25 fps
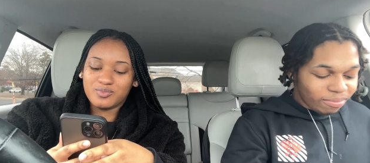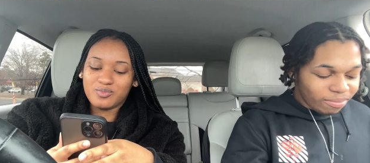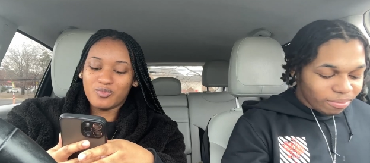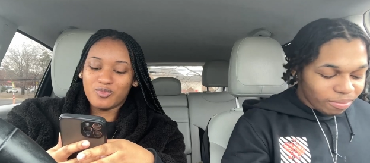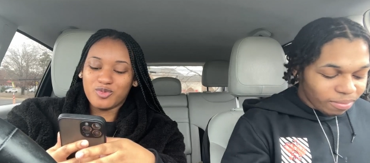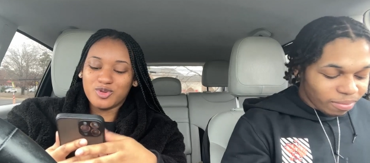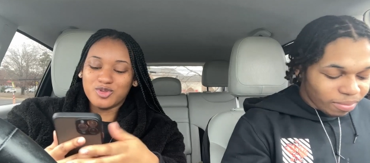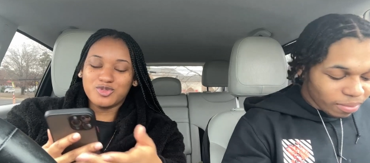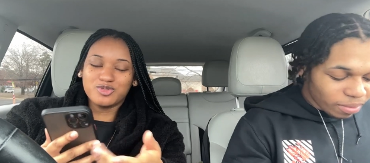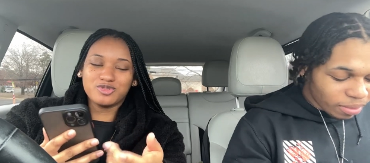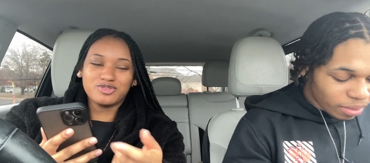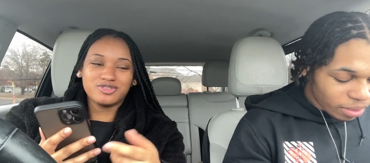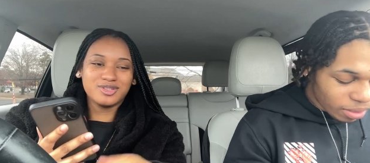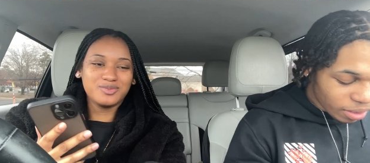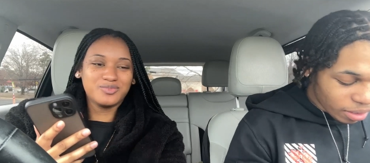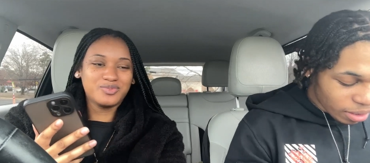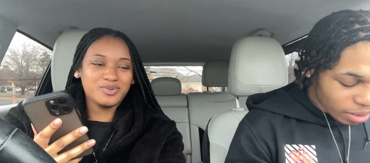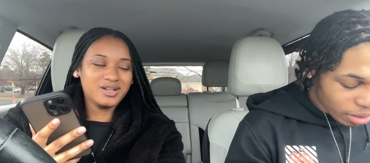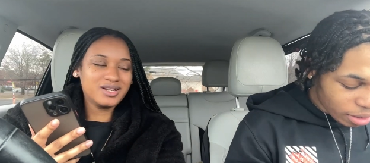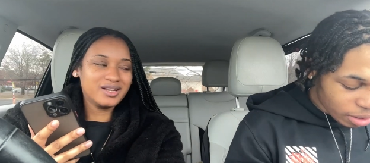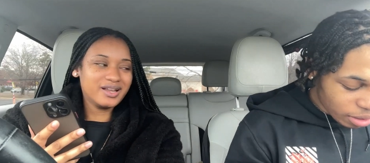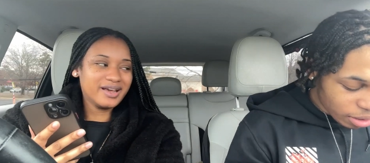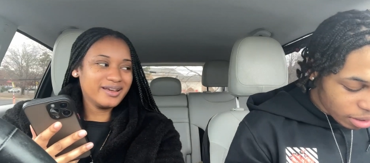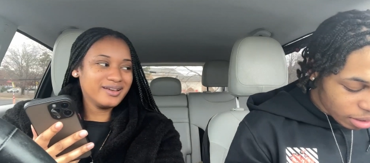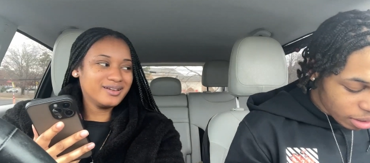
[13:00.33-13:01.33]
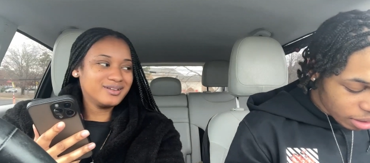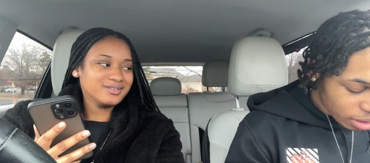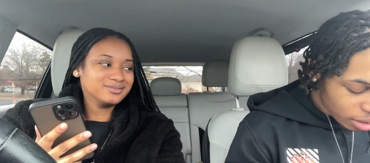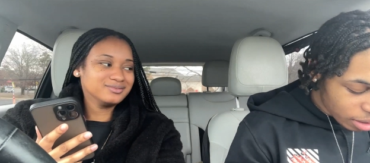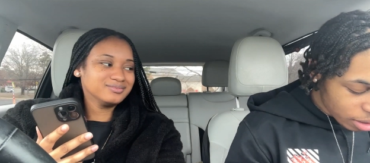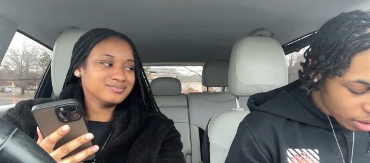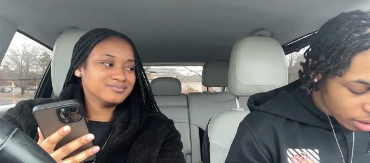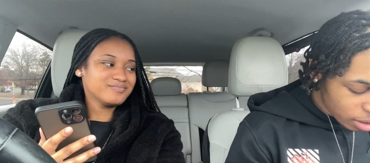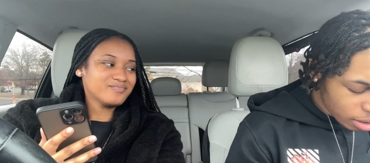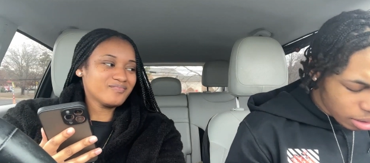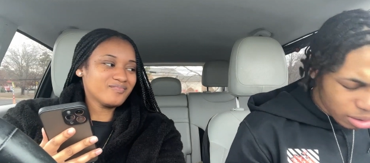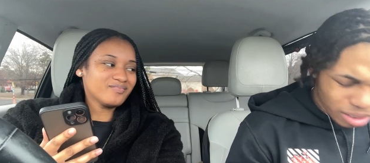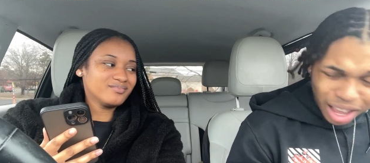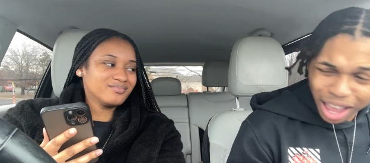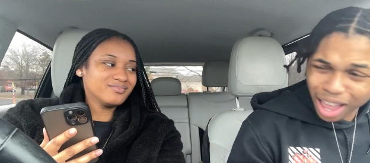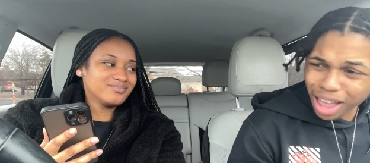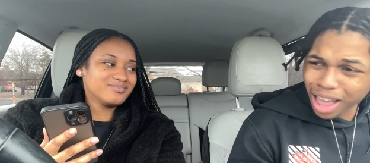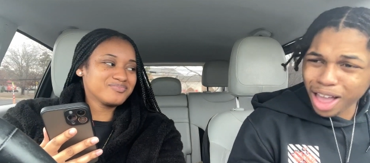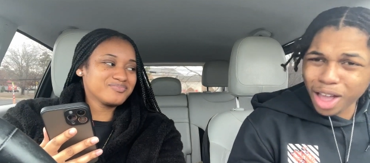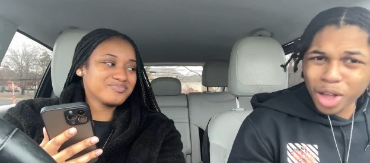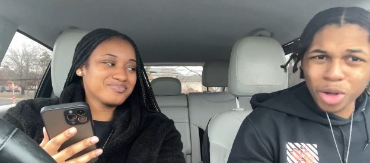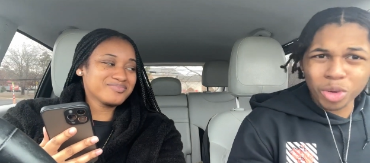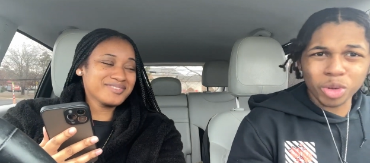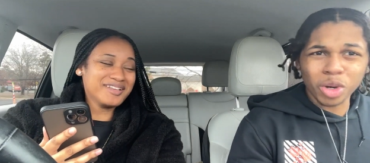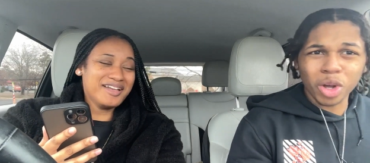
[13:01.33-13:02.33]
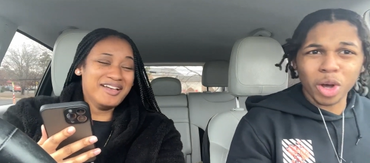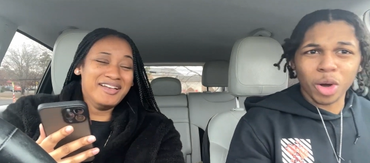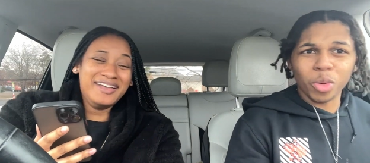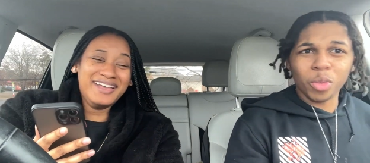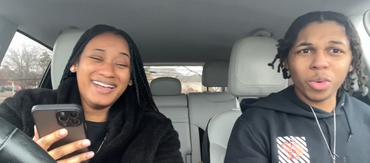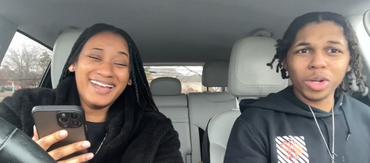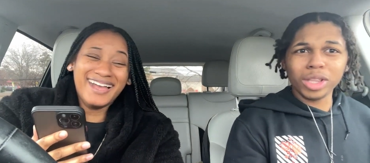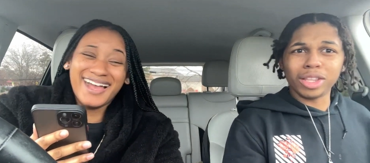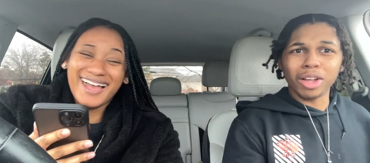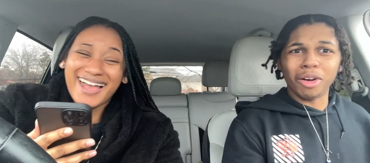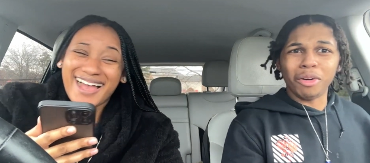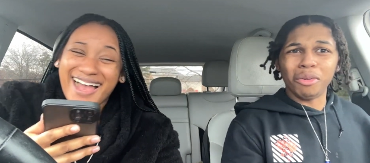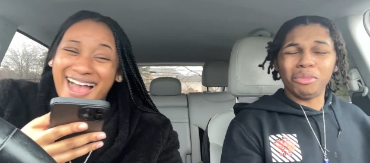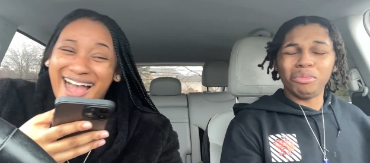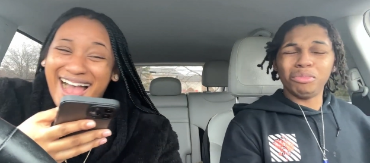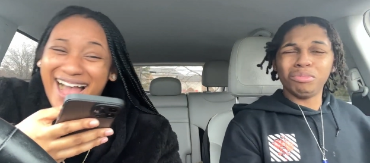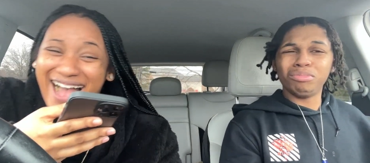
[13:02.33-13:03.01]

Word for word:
Speaker 1: would you sleep with a dyke? Hell no. What the?